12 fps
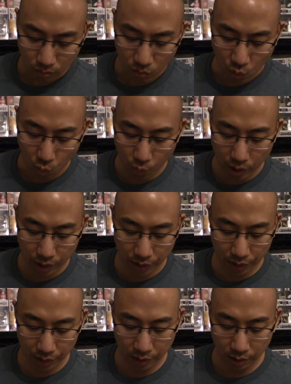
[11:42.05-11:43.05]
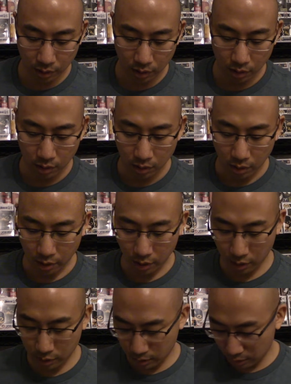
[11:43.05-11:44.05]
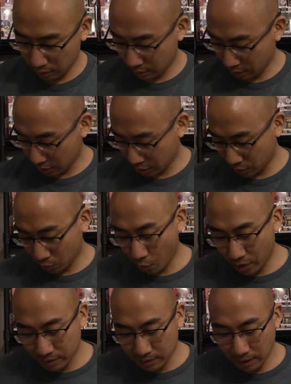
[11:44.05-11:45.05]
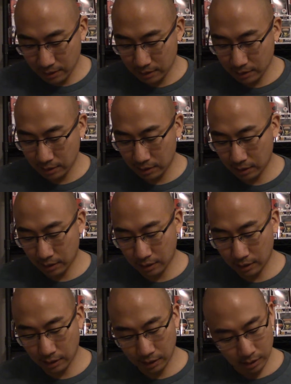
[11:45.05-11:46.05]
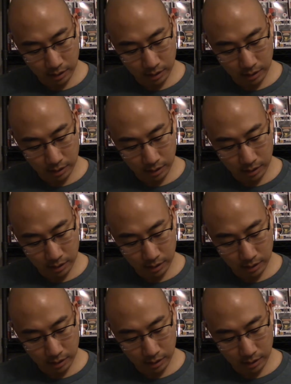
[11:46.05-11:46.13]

with the Gwen Stacy and the